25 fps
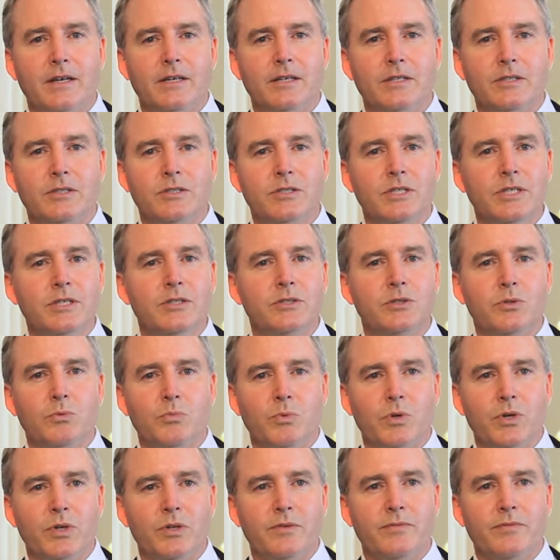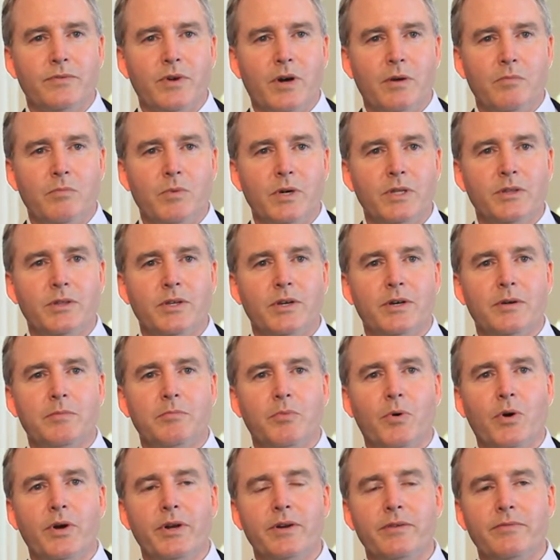sees the world from, what their
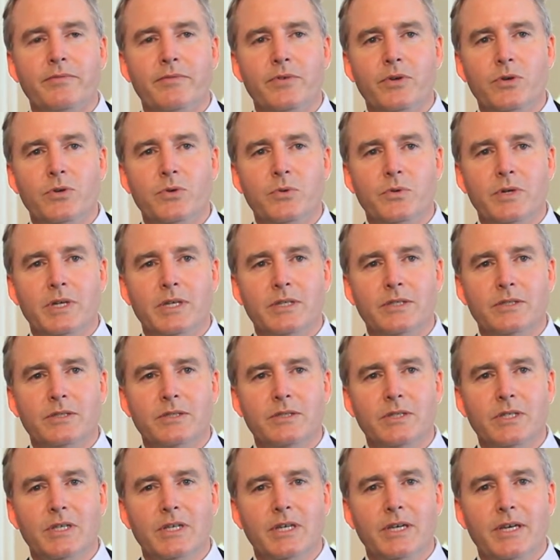point of view is.